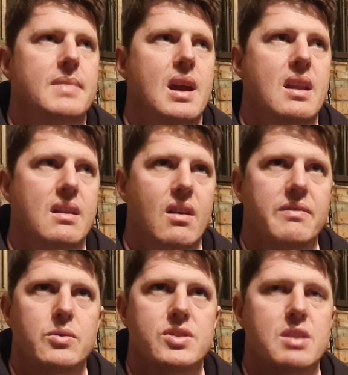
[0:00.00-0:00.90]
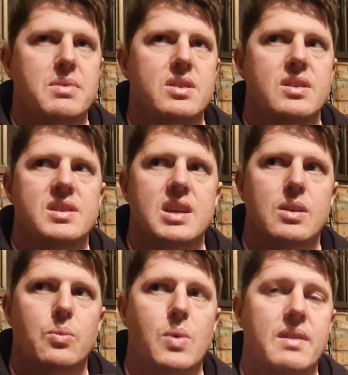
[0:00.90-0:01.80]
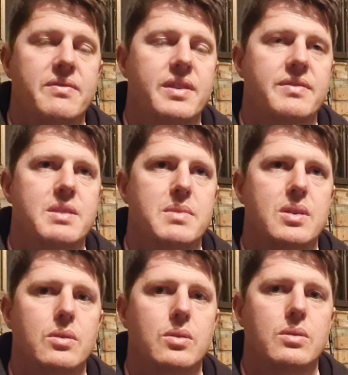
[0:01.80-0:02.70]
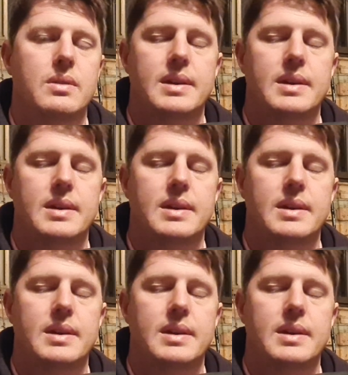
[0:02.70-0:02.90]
and I've also been using 150mm,